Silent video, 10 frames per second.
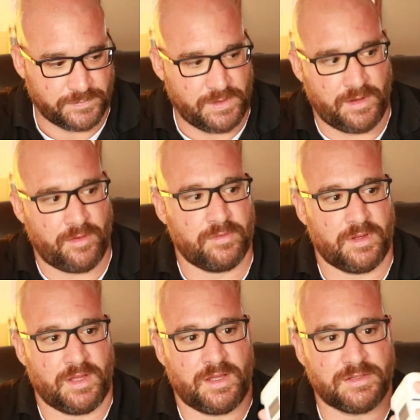You
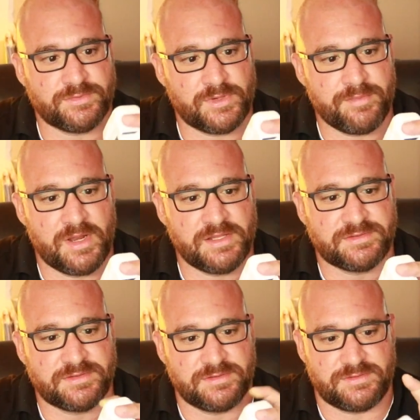know, 20
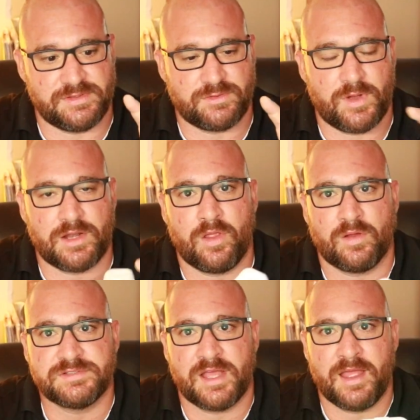minutes is quite a
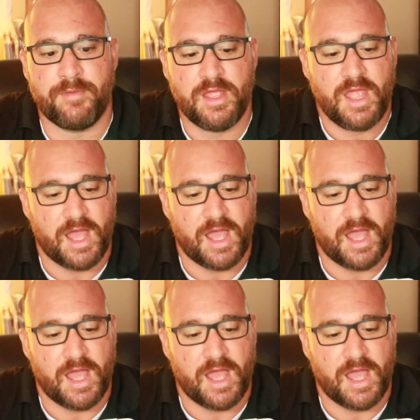long time.